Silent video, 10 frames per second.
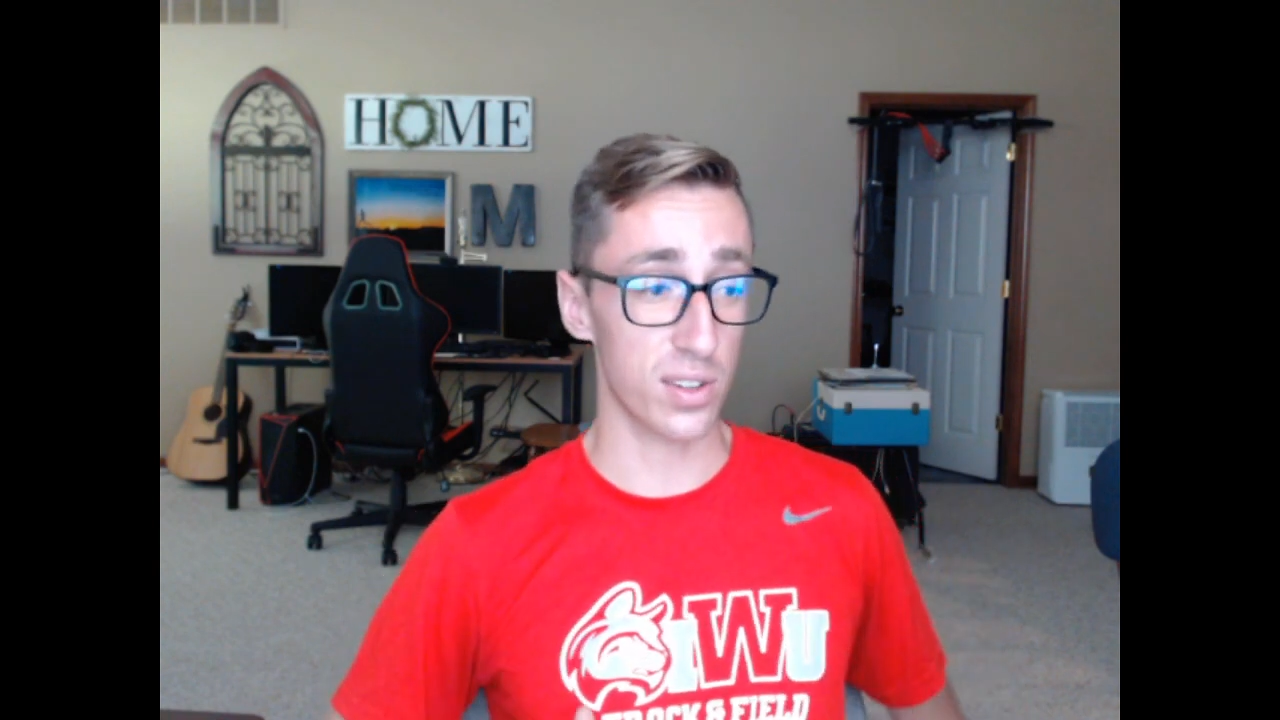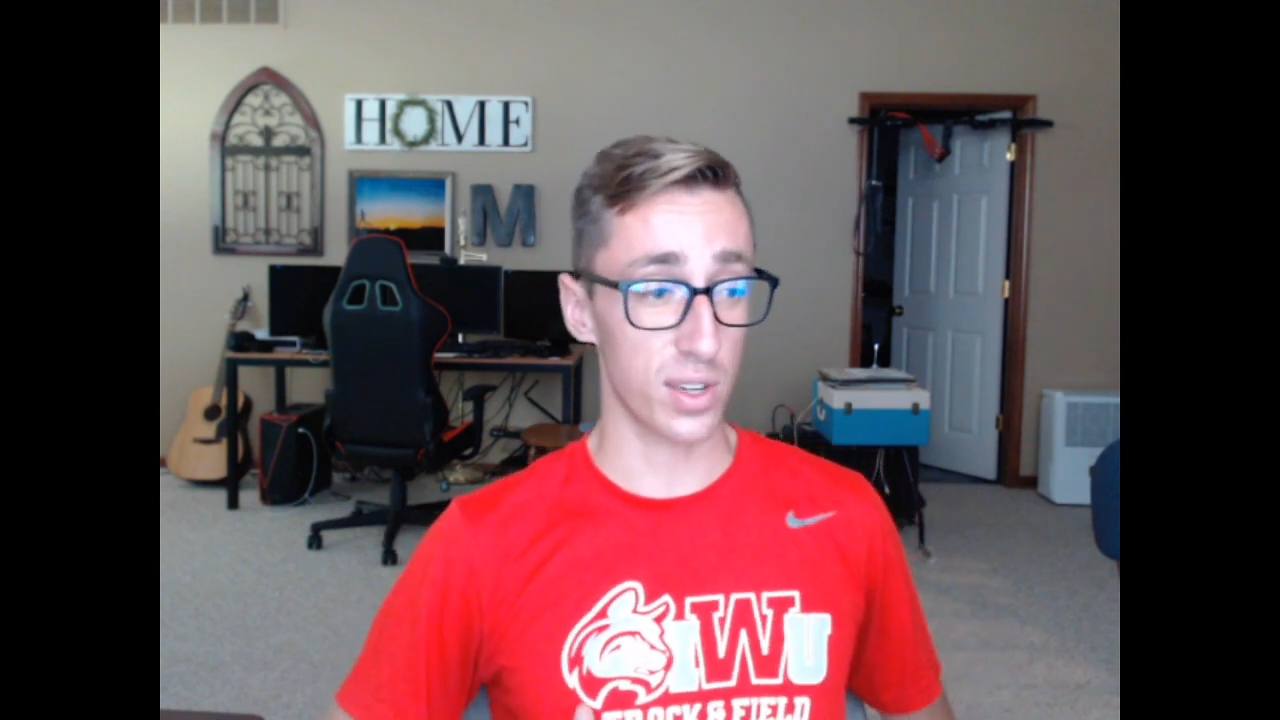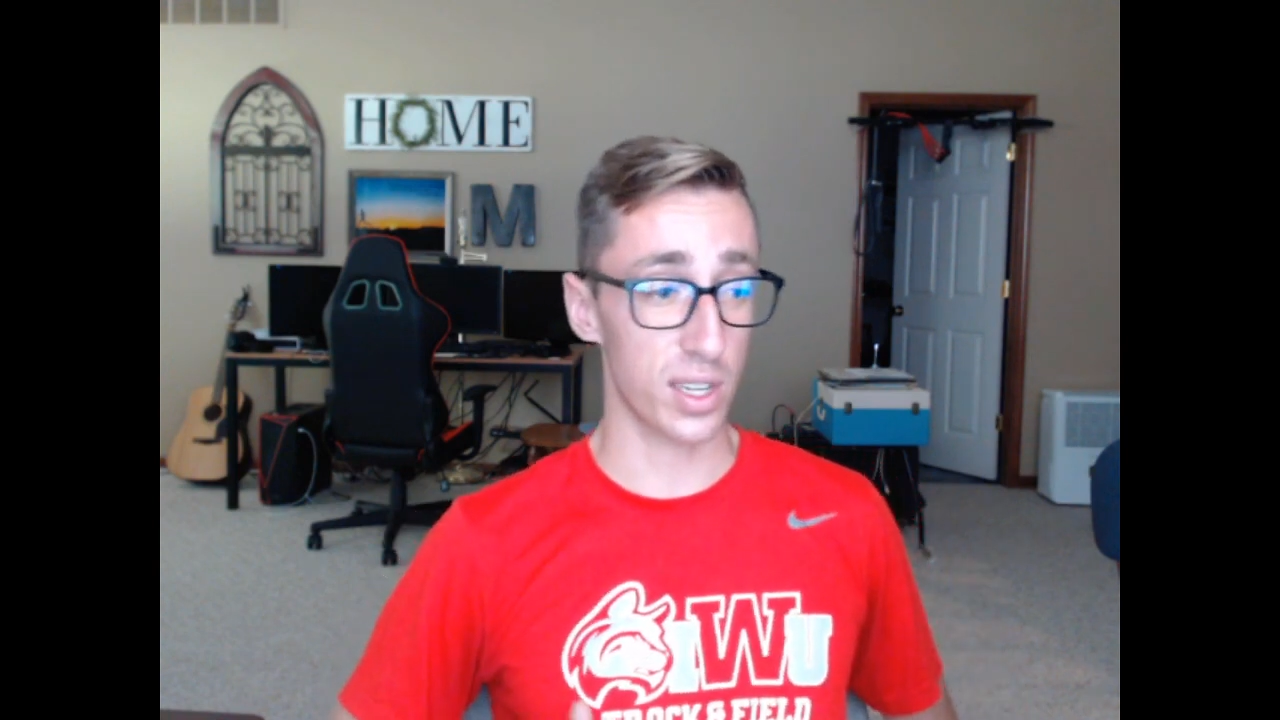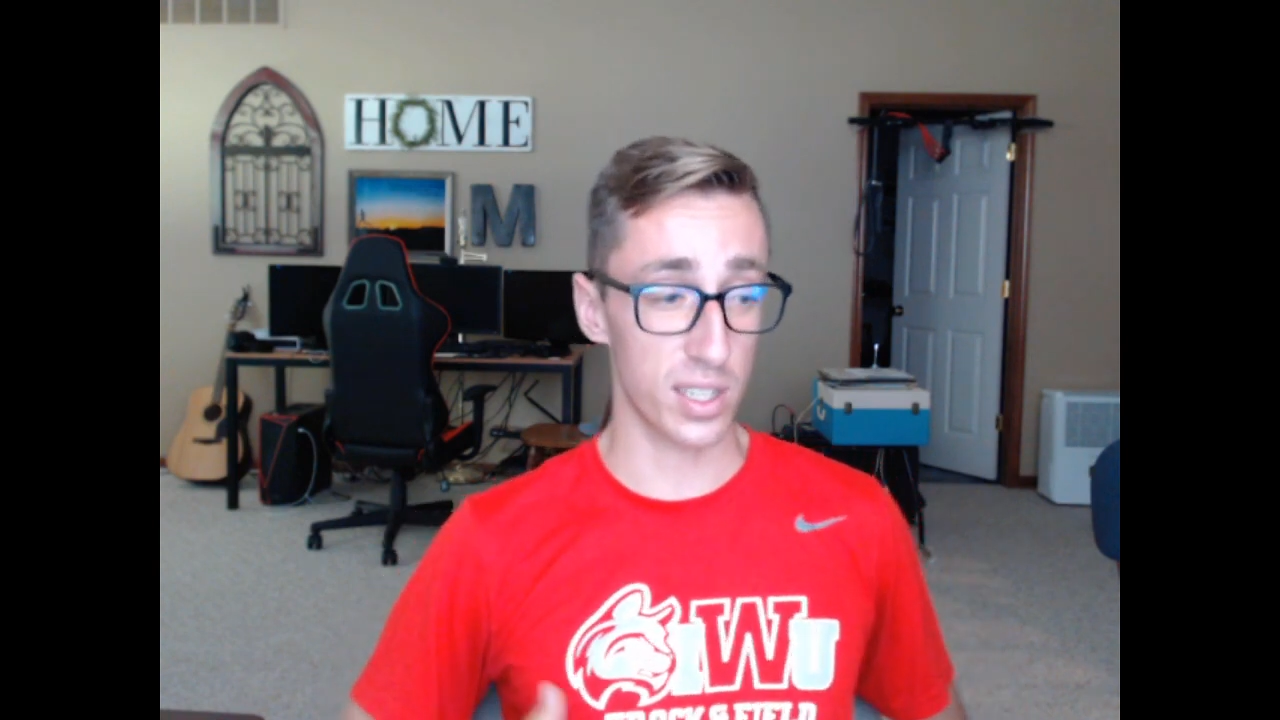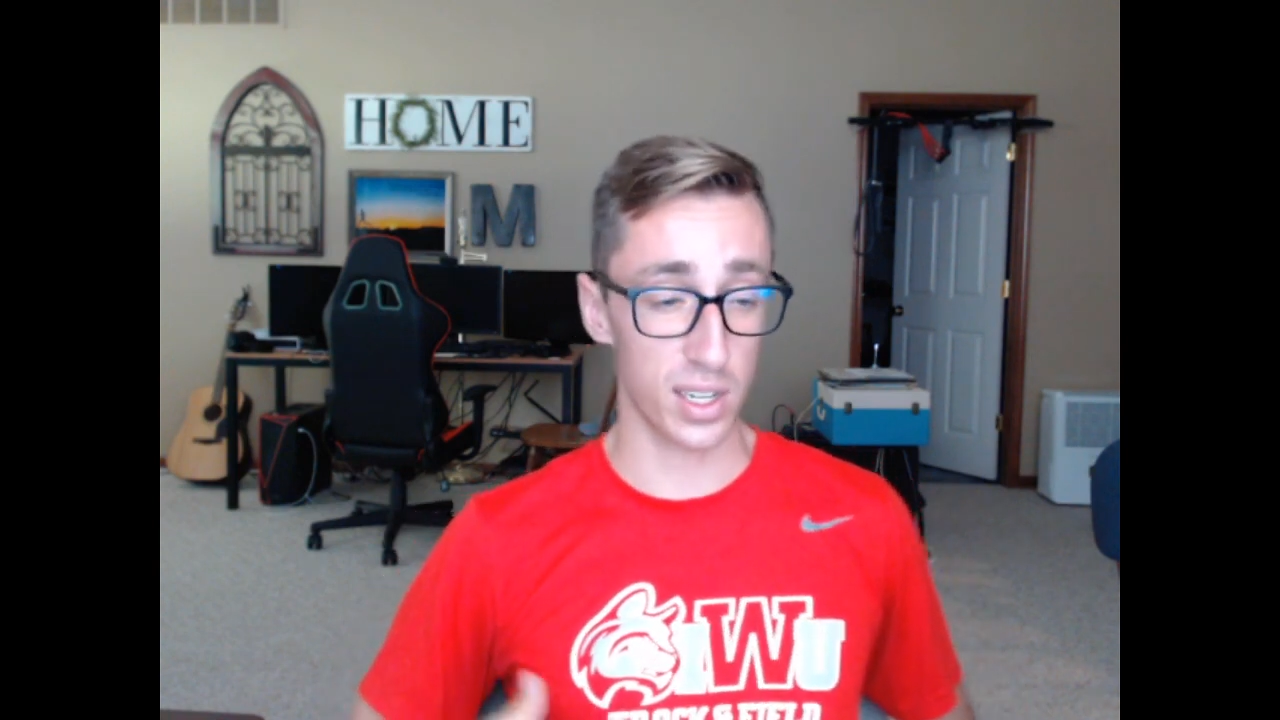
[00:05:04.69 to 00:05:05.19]

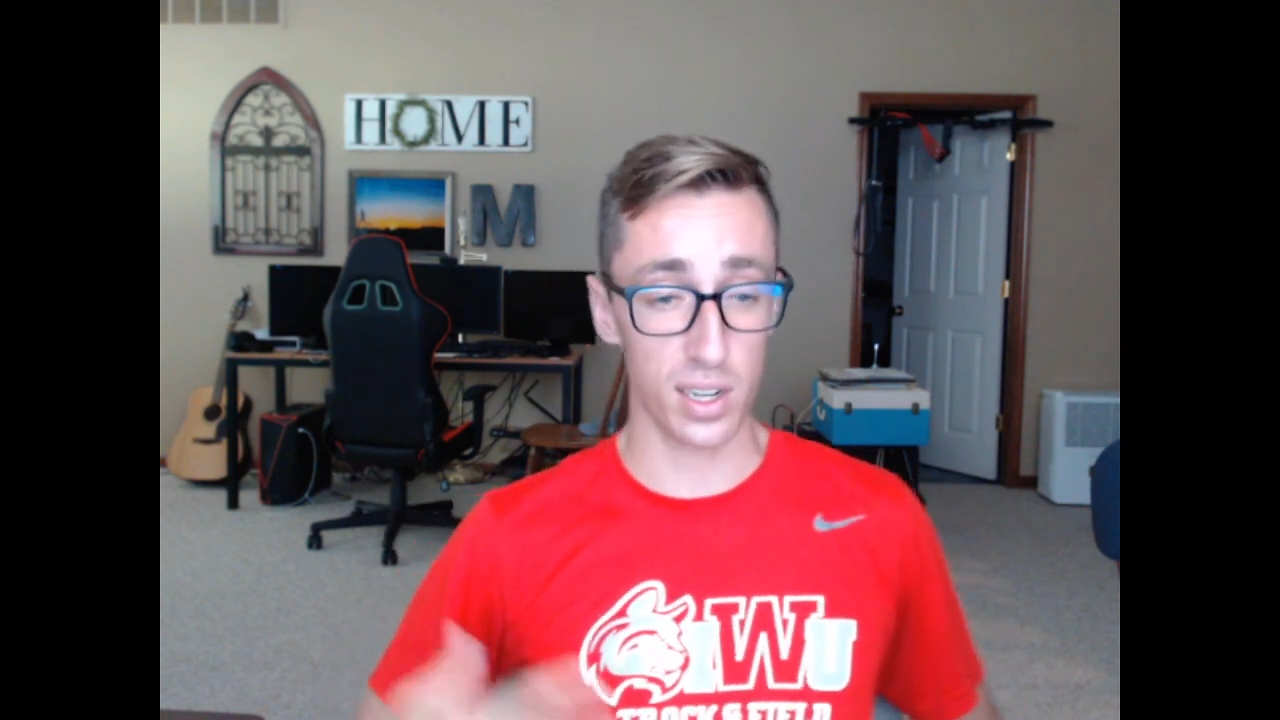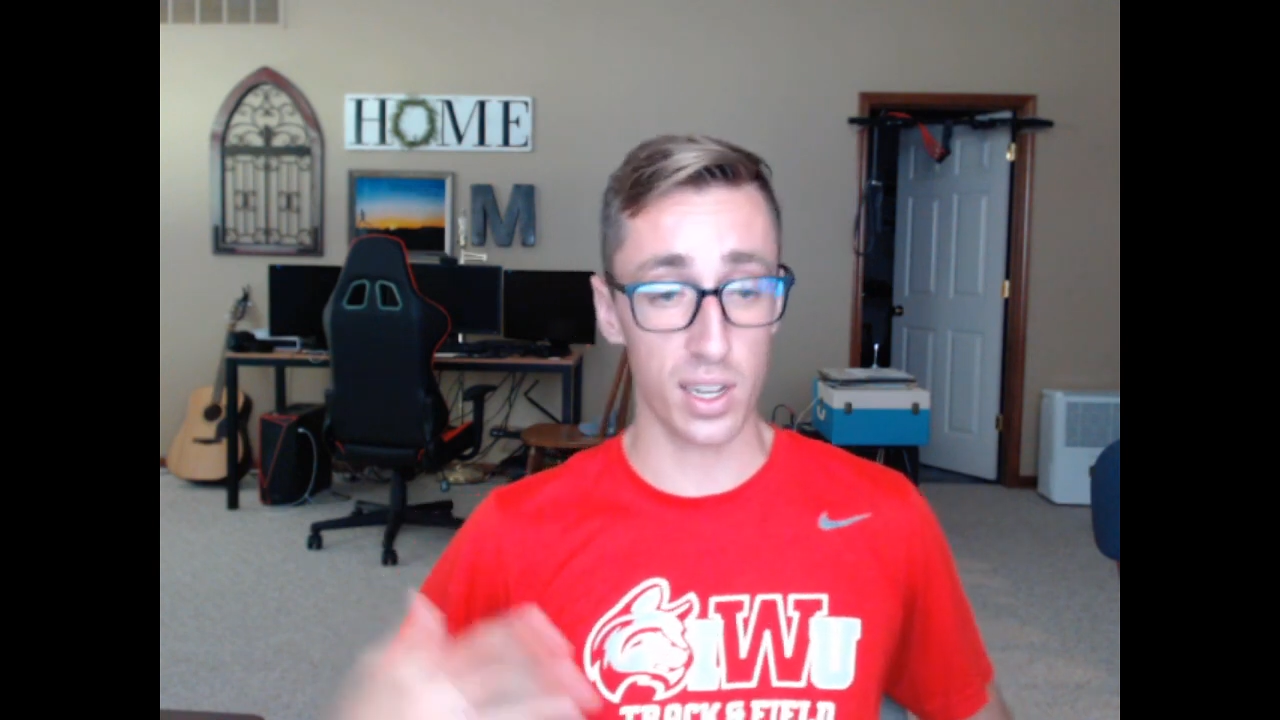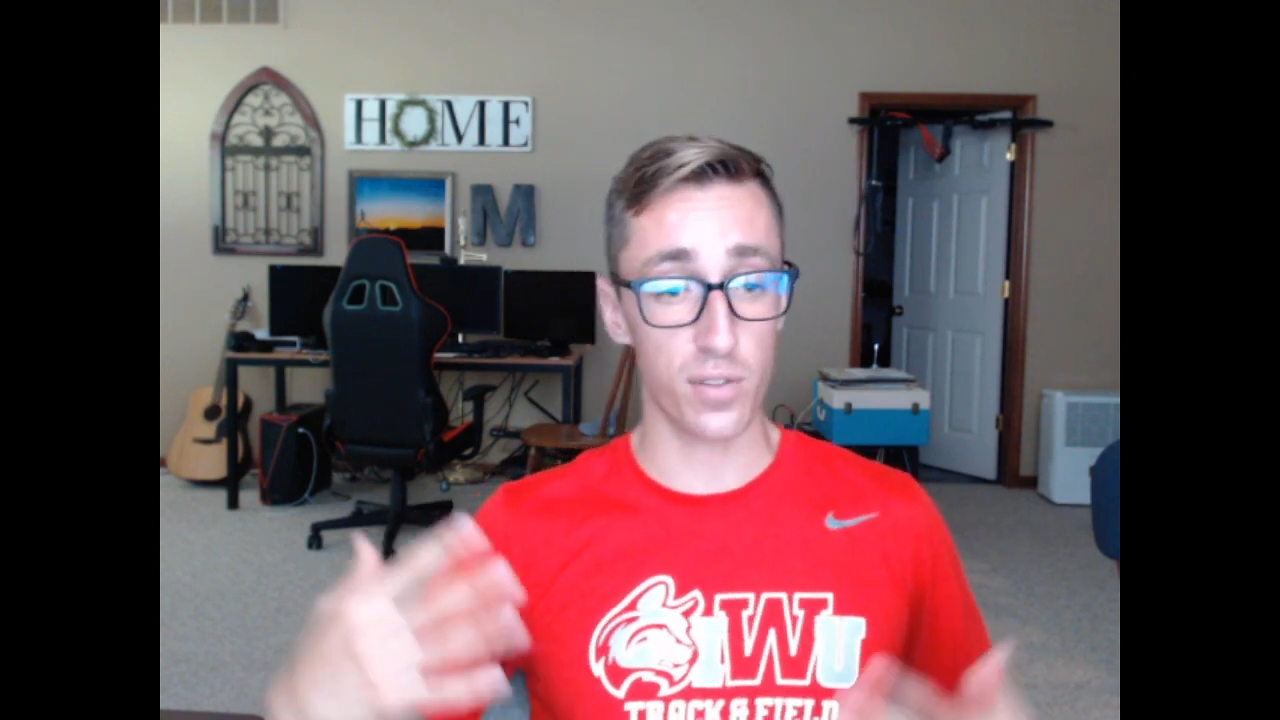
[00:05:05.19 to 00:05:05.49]
Because then, if